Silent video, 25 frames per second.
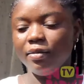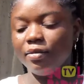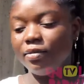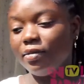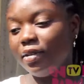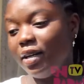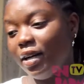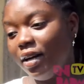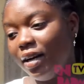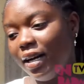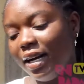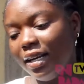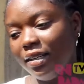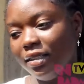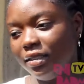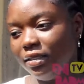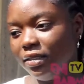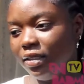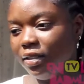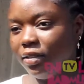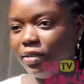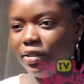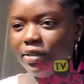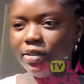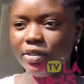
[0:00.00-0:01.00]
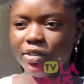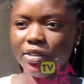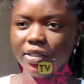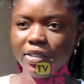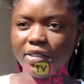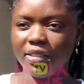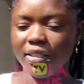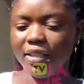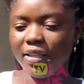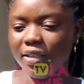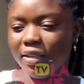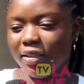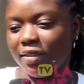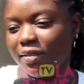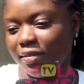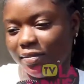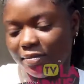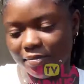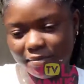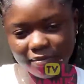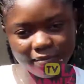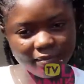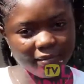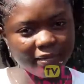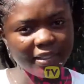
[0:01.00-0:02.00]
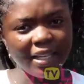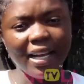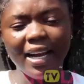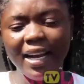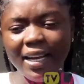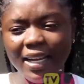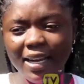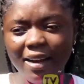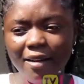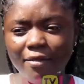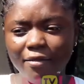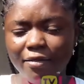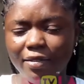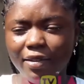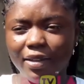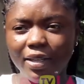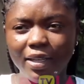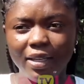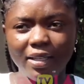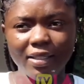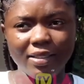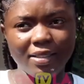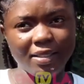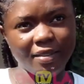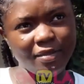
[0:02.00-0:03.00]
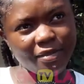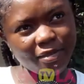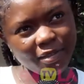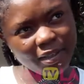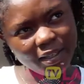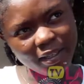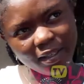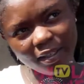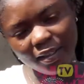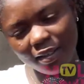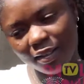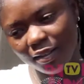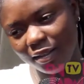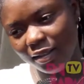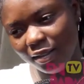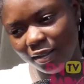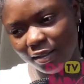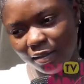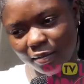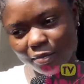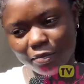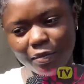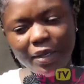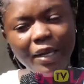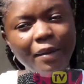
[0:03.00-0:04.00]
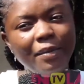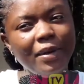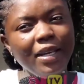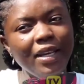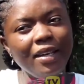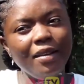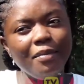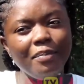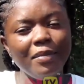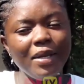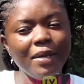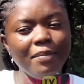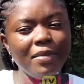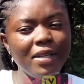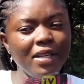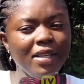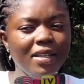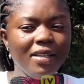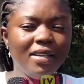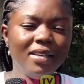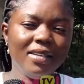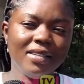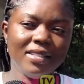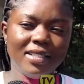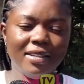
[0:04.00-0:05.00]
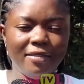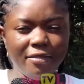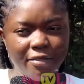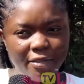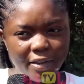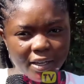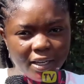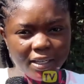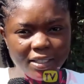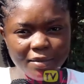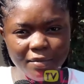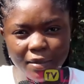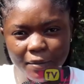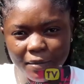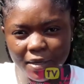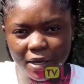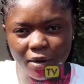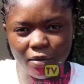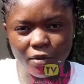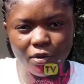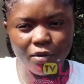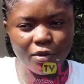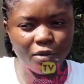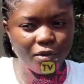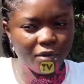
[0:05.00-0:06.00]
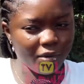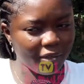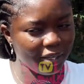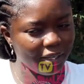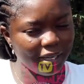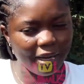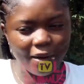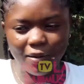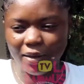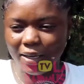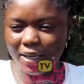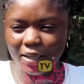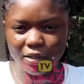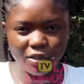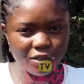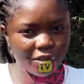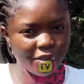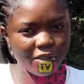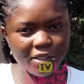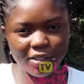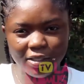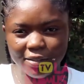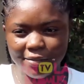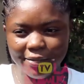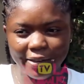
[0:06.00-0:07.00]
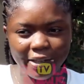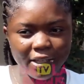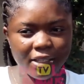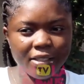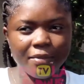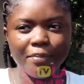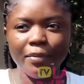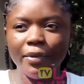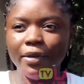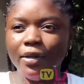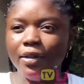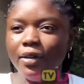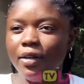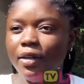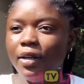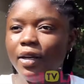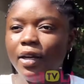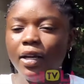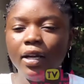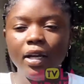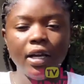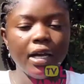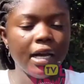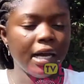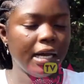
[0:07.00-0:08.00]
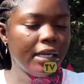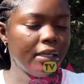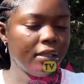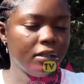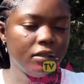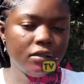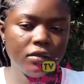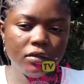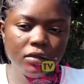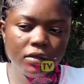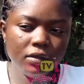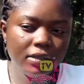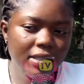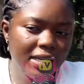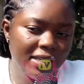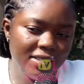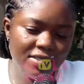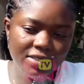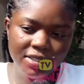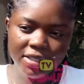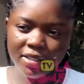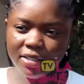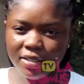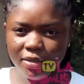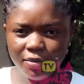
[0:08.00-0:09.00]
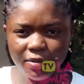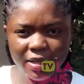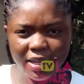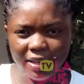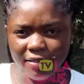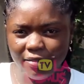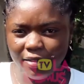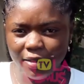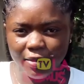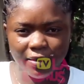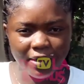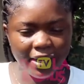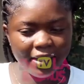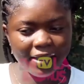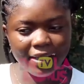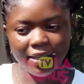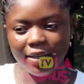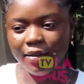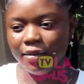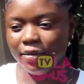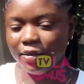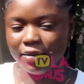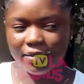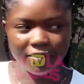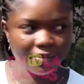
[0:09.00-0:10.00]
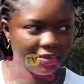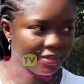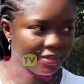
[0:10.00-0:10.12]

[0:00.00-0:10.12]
Well, I don't know. It's just I have a different maybe it's a phase. Maybe I'll get through this phase, but I don't know. That's just the way I feel right now.